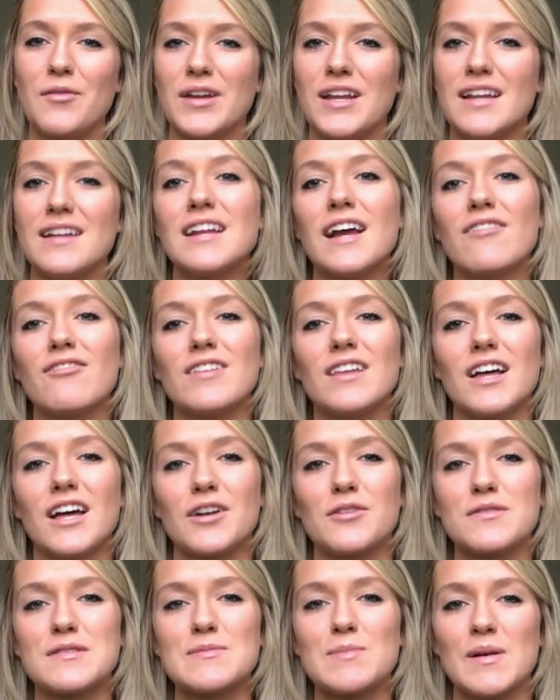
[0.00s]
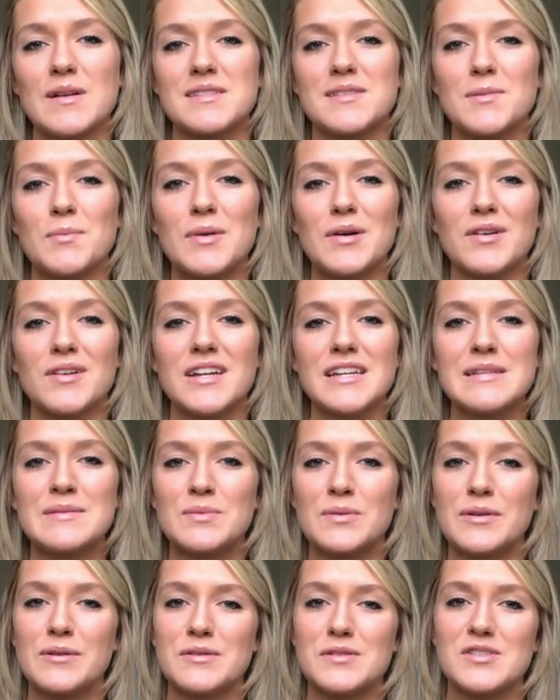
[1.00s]
We didn't have a lot of responsibilities.
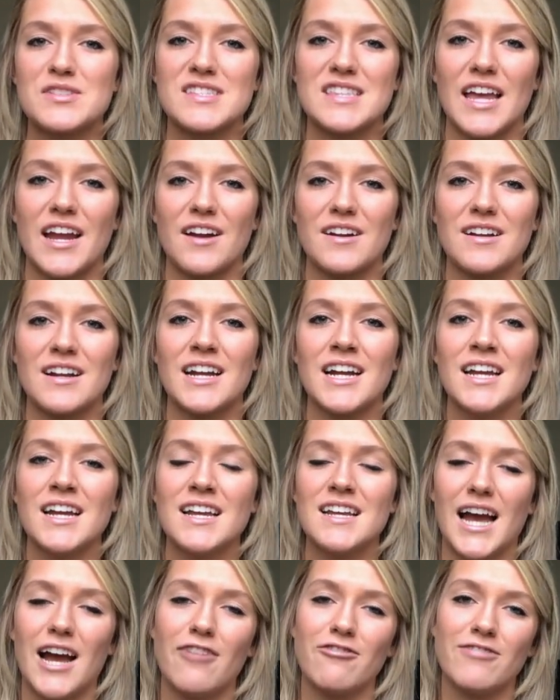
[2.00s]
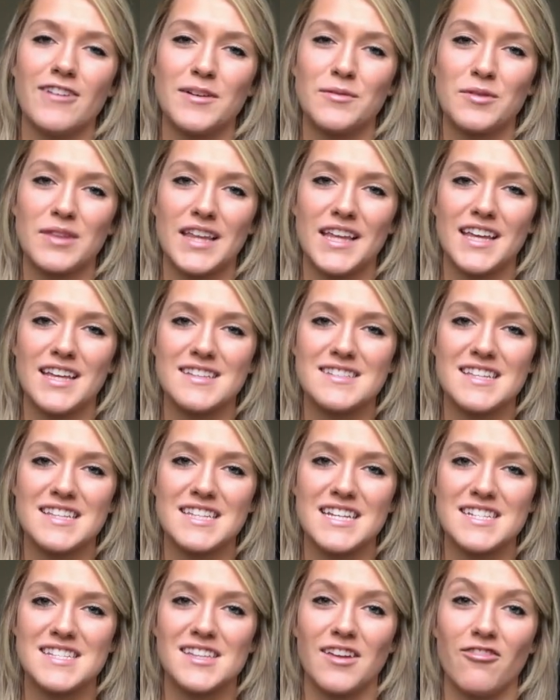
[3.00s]
We were just there, have fun with the kids in
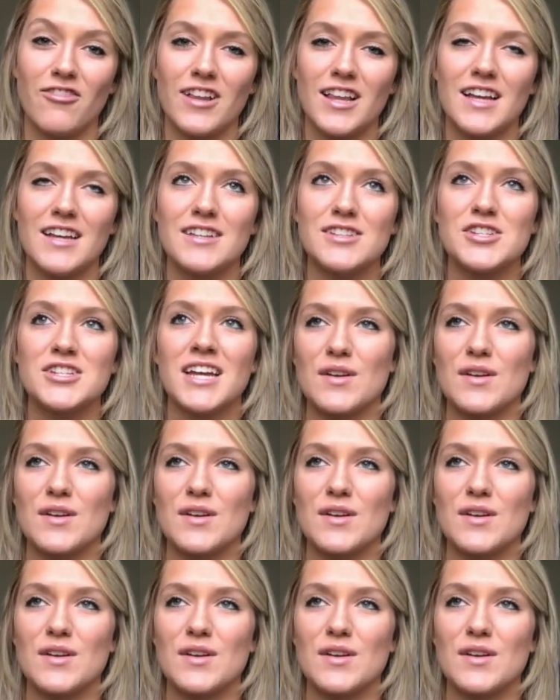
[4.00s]
Destiny Village.